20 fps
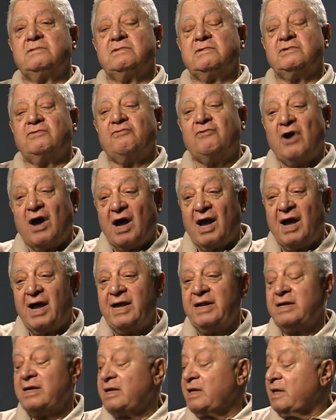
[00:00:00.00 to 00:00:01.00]

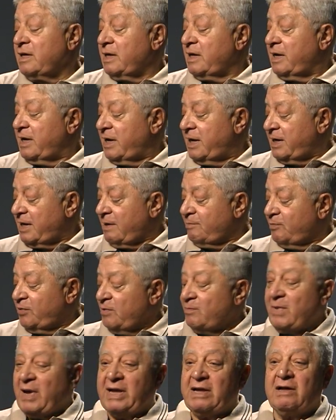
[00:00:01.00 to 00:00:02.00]
ride, and I
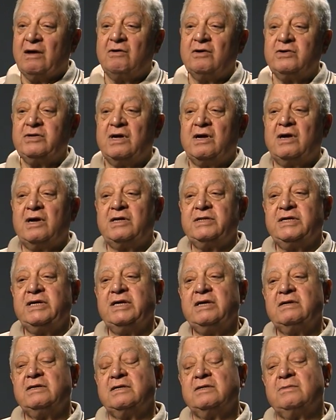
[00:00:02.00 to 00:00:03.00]
put my coat on
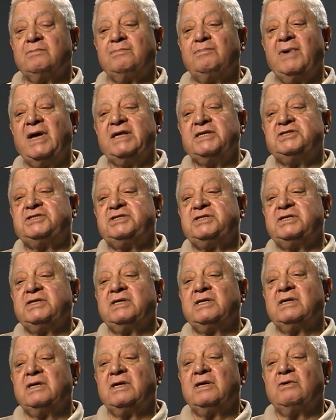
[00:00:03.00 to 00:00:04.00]
the bench
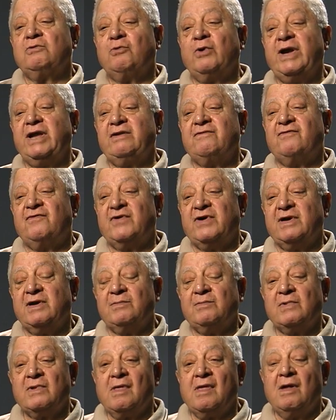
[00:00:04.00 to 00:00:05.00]
waiting for
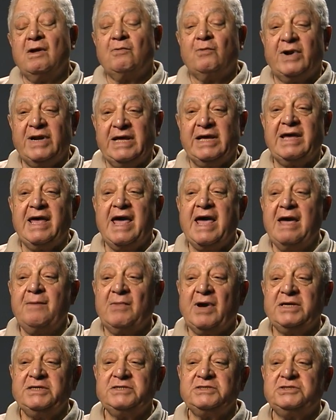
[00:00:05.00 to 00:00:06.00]
him. When he came,
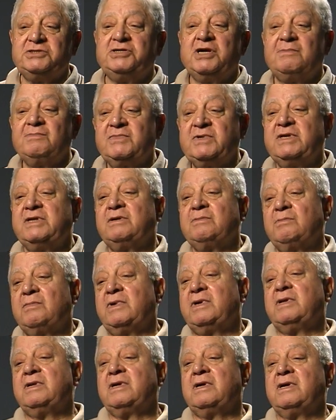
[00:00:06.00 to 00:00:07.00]
I just jumped in
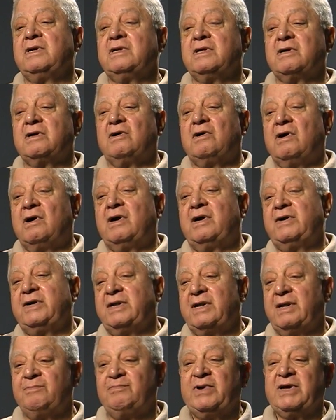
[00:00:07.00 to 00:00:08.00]
a car, and
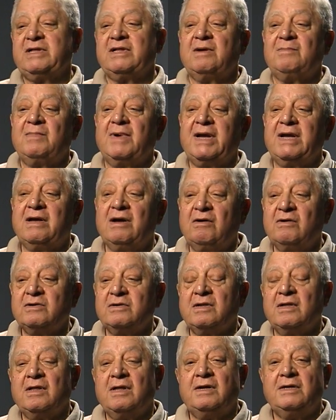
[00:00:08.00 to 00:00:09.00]
I picked up my coat.
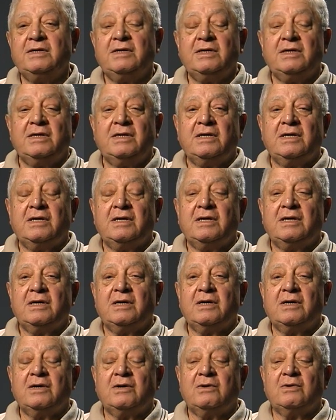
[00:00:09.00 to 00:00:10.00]

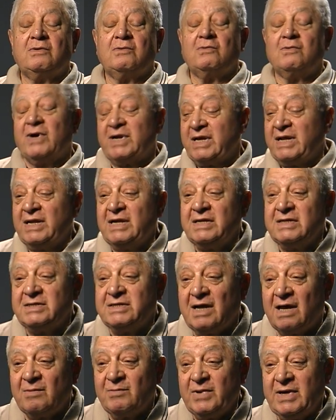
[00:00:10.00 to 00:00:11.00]
What he didn't
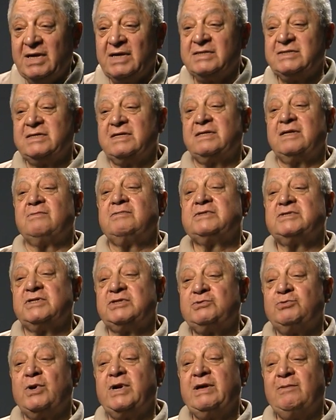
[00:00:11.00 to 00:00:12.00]
tell me is that there was a
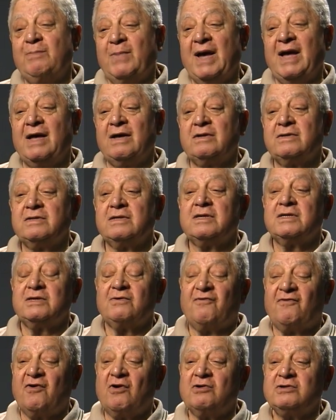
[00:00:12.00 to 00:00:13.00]
20-pound
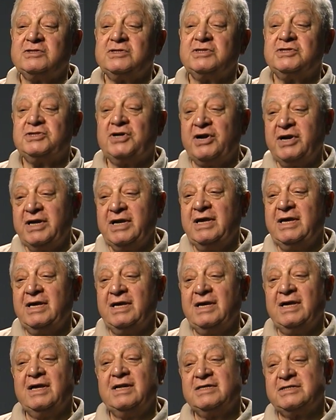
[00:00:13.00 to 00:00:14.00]
frozen turkey
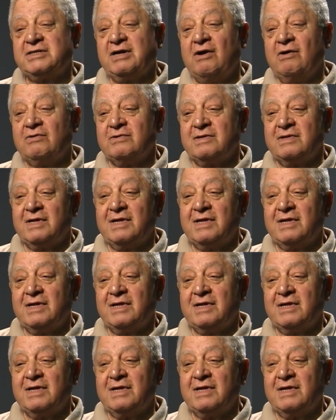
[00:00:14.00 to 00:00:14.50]
in his coat.